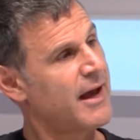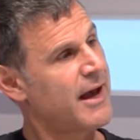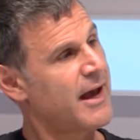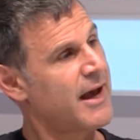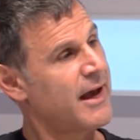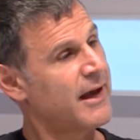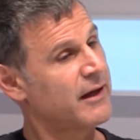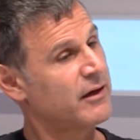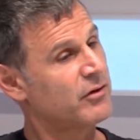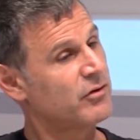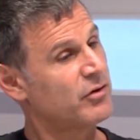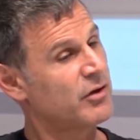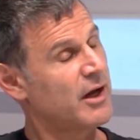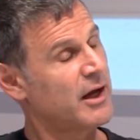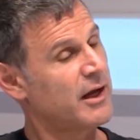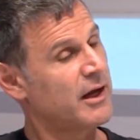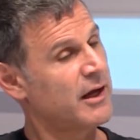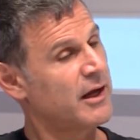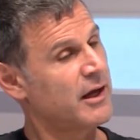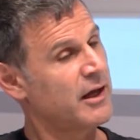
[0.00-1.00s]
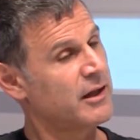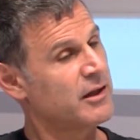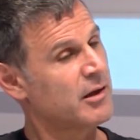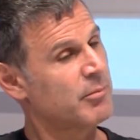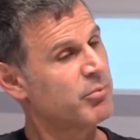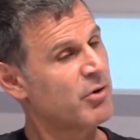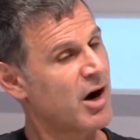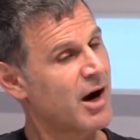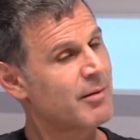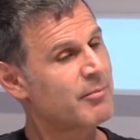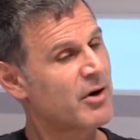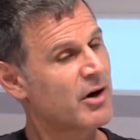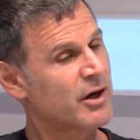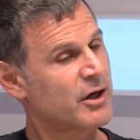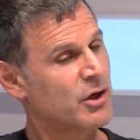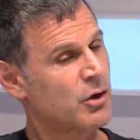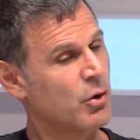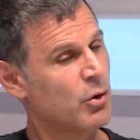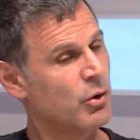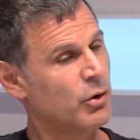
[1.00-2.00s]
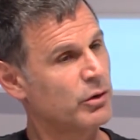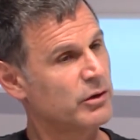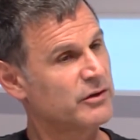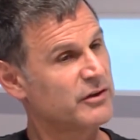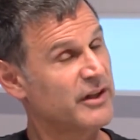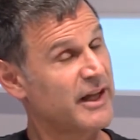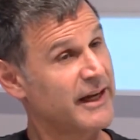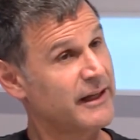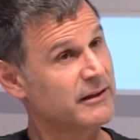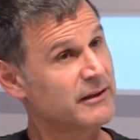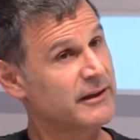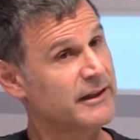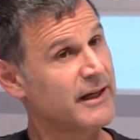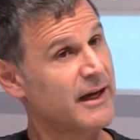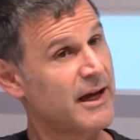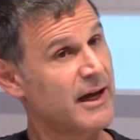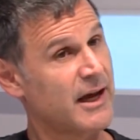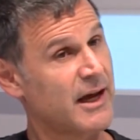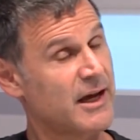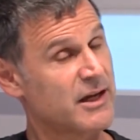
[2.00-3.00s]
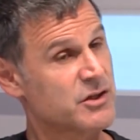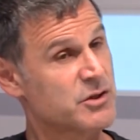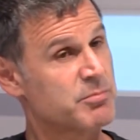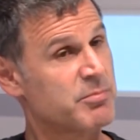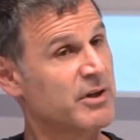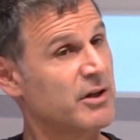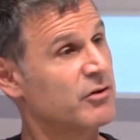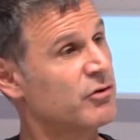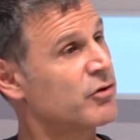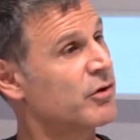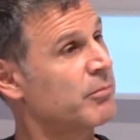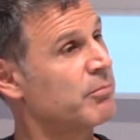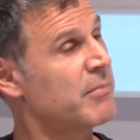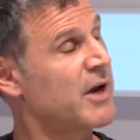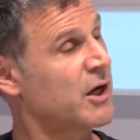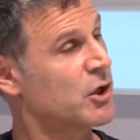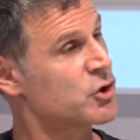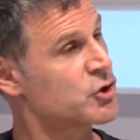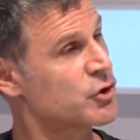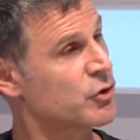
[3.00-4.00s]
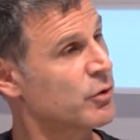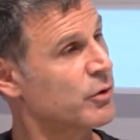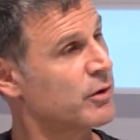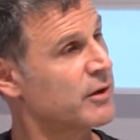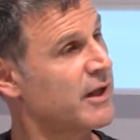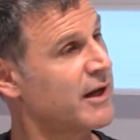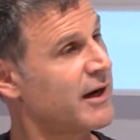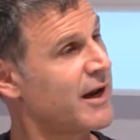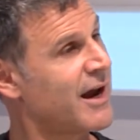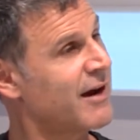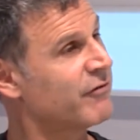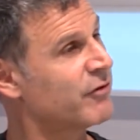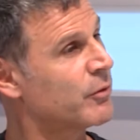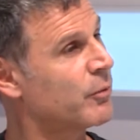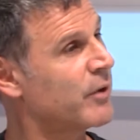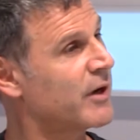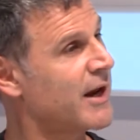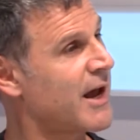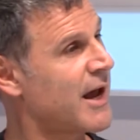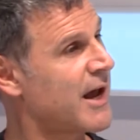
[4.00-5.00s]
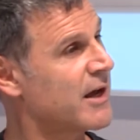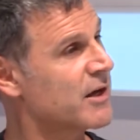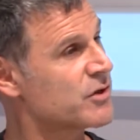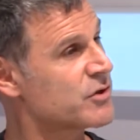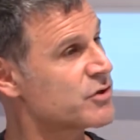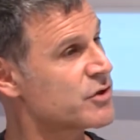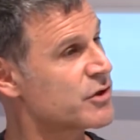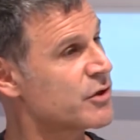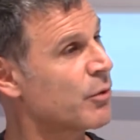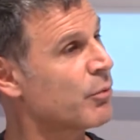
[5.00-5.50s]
and the primary goal lately has been to make sure that everyone has the